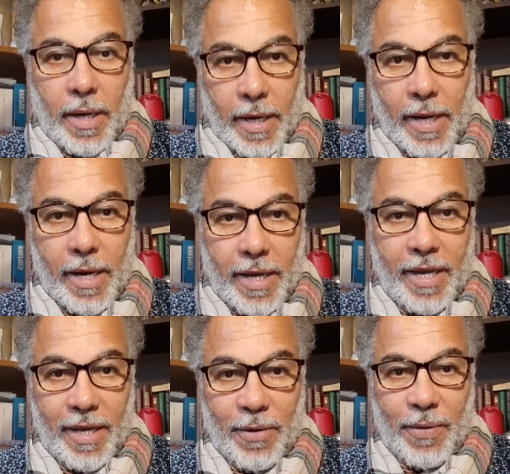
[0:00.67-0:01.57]

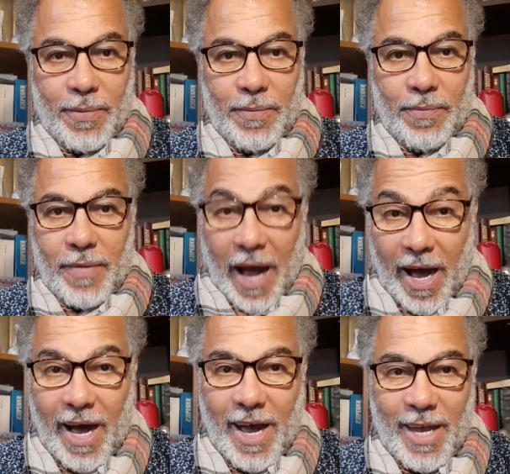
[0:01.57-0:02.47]
Hi,
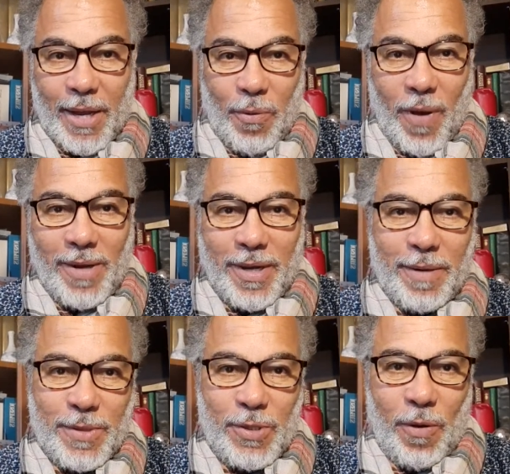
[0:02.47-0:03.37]
hi,
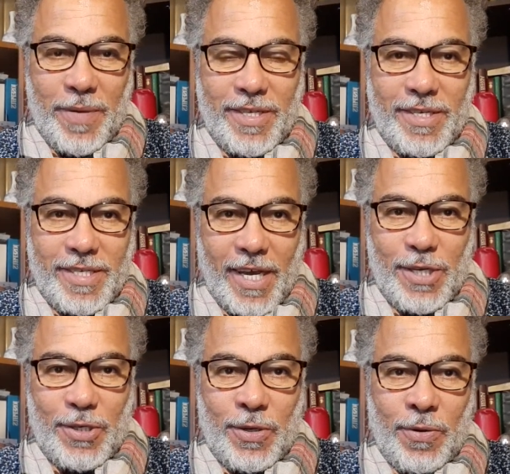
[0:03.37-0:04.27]
welcome to our
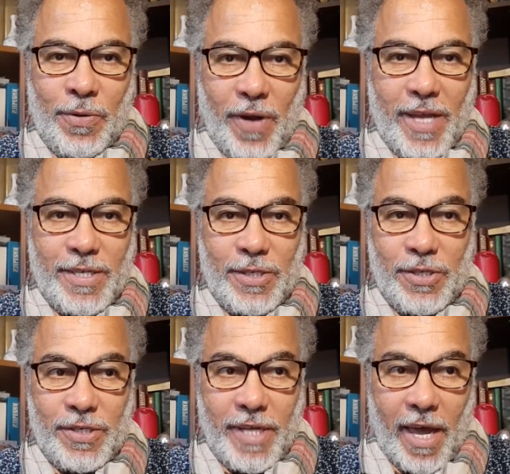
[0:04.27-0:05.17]
meditation on grace.
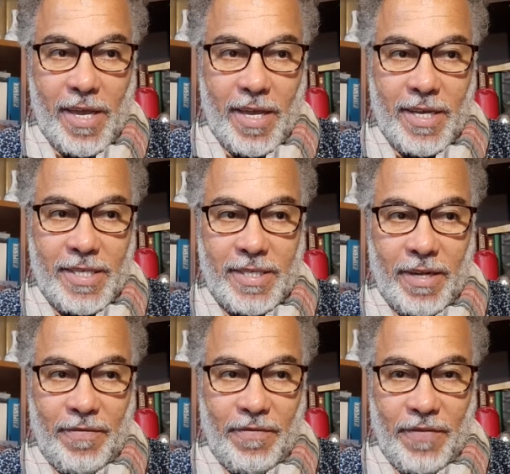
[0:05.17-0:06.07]
Today is
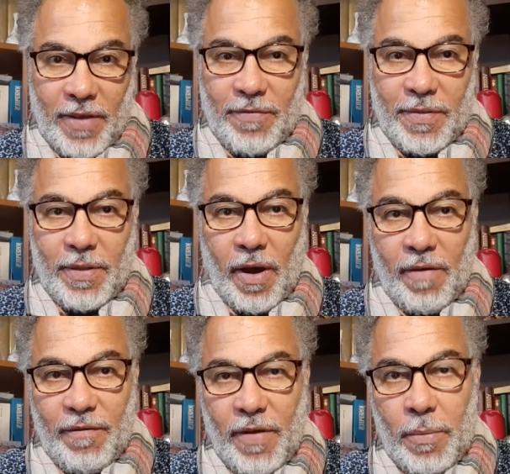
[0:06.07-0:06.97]
the 5th
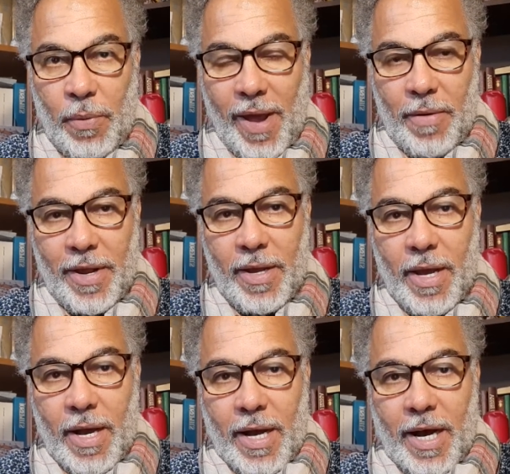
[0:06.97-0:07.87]
of February.
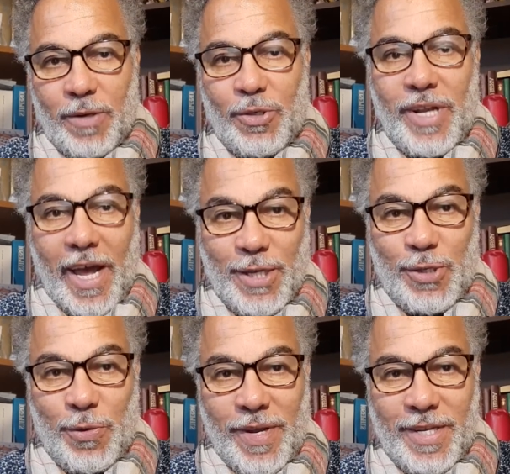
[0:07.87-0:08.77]
I would like
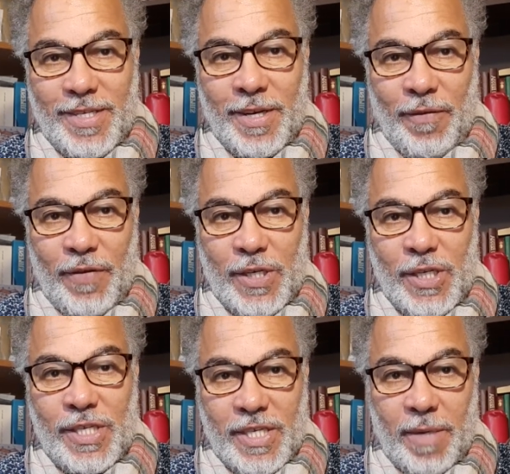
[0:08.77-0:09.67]
to read in
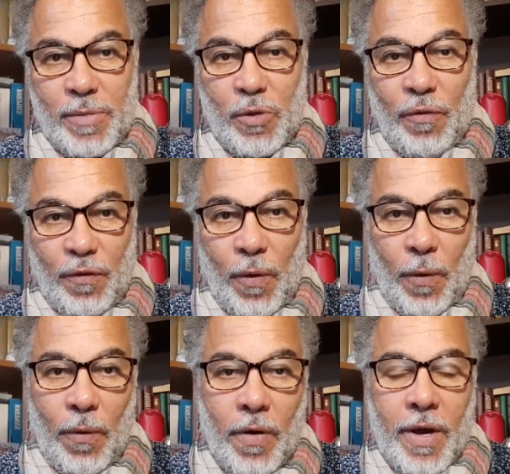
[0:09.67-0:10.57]
Ephesians chapter
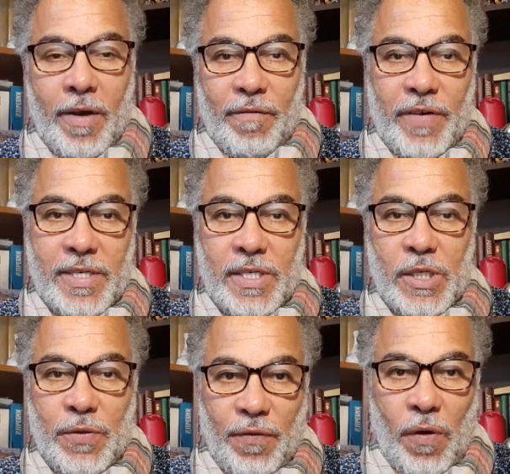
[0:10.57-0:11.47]
4,
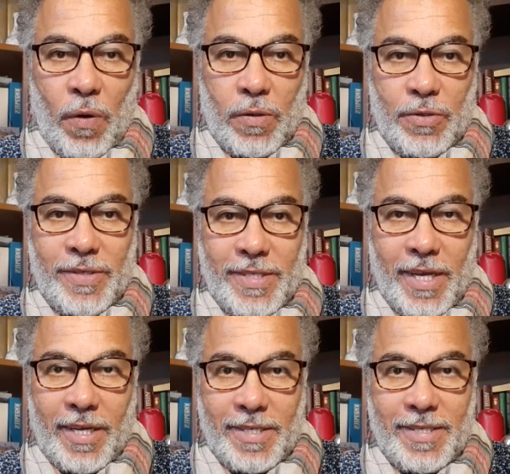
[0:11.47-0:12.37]
verses 4 to
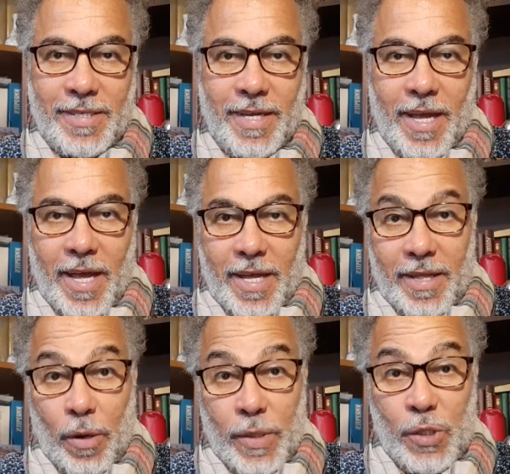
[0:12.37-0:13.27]
6.
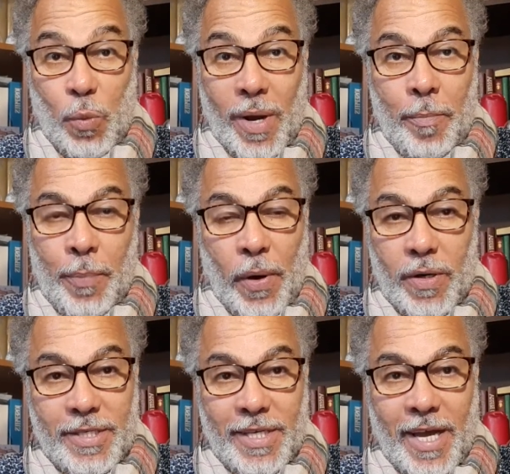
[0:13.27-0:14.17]
There is one
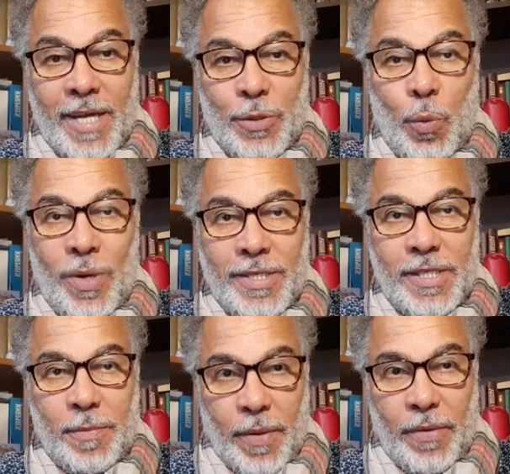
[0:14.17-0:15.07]
body and one
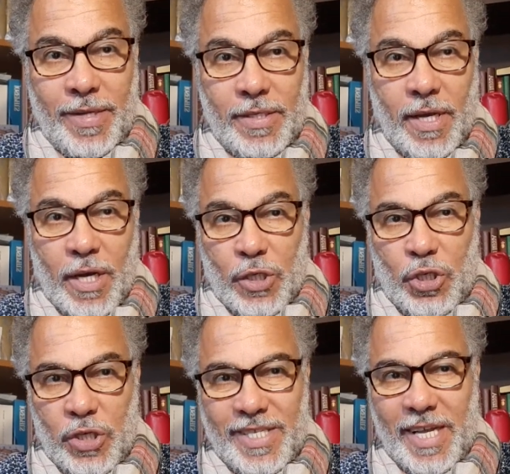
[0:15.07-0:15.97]
spirit,
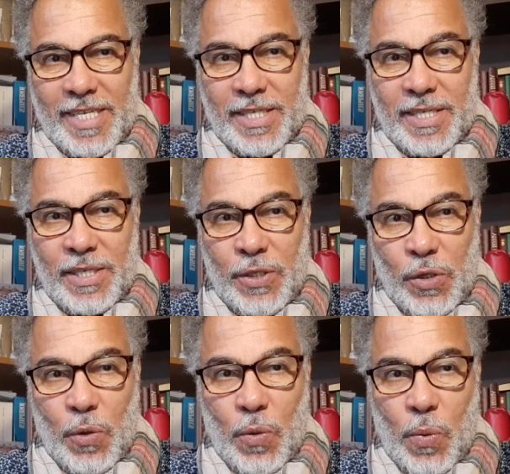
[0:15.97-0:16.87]
just as
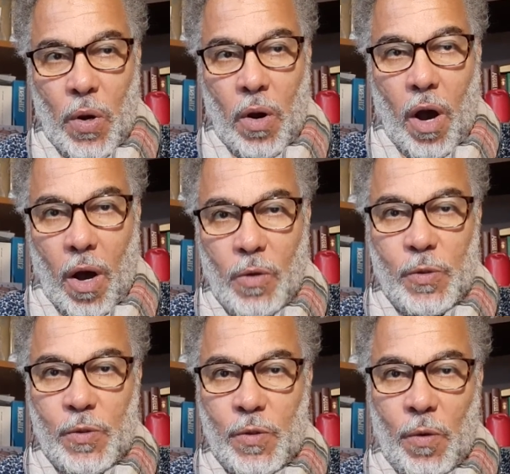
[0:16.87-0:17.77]
you were
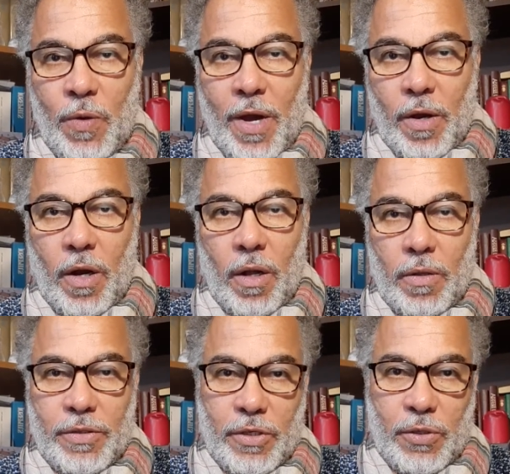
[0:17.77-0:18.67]
also
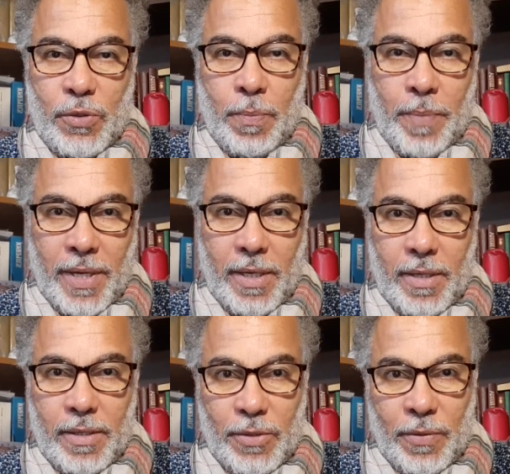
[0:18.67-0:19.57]
called to be
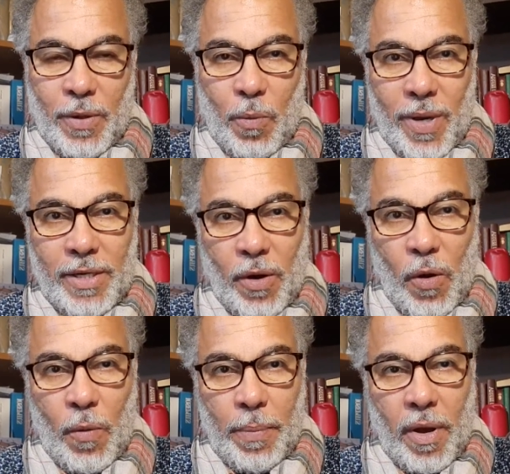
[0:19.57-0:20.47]
to the one
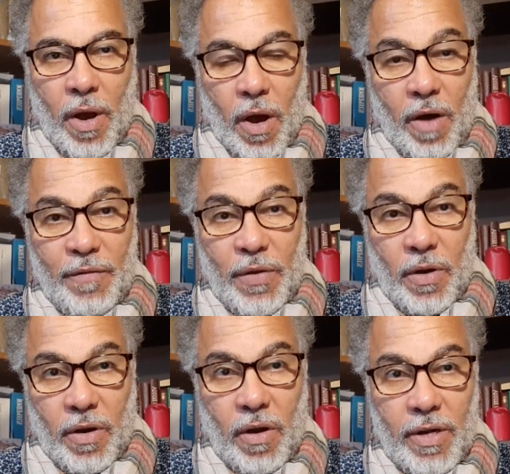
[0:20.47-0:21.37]
hope of your
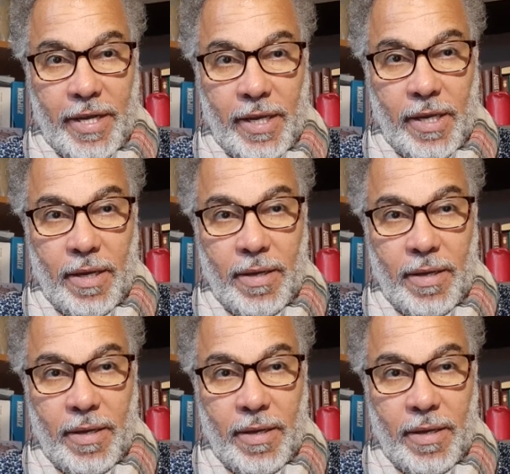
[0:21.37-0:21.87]
calling.